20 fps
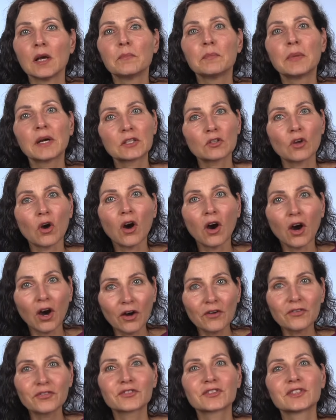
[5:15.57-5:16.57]
but
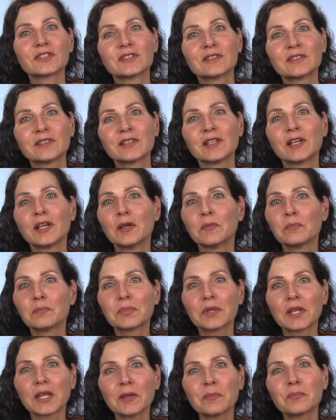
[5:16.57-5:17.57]
often
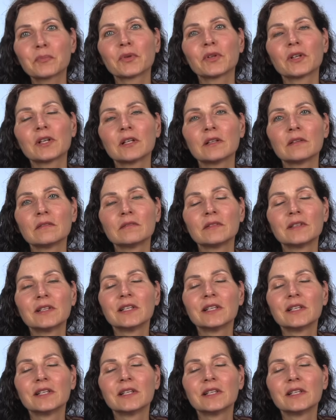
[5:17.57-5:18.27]
people,